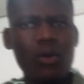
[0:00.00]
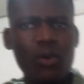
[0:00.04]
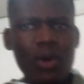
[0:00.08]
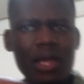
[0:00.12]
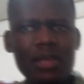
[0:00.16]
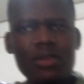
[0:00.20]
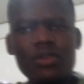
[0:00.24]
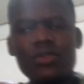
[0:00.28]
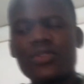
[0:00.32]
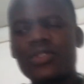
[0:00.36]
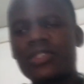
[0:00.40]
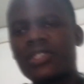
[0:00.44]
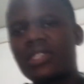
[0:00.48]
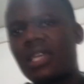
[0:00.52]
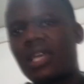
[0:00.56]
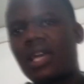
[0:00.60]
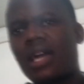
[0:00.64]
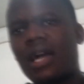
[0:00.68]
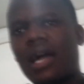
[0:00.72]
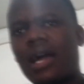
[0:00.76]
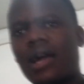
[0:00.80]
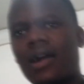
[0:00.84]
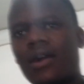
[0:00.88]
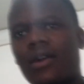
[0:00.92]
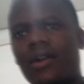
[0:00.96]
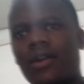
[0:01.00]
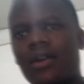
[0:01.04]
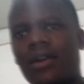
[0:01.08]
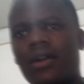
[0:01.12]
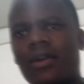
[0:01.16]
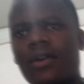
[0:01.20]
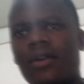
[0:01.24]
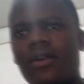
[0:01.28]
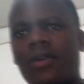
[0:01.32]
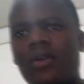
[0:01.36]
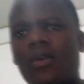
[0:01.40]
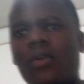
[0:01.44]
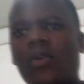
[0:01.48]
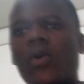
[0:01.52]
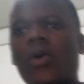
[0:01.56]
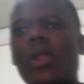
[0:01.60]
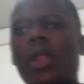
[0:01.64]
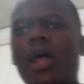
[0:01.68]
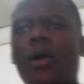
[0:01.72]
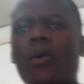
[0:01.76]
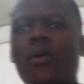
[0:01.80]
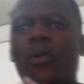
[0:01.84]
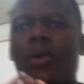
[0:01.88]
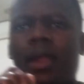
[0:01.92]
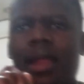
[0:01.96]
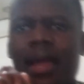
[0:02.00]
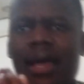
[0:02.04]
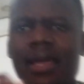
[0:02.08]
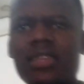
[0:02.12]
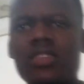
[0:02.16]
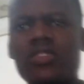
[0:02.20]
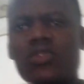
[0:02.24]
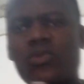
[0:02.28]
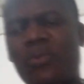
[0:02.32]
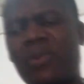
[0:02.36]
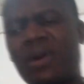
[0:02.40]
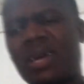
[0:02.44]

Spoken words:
I want to share or I would like to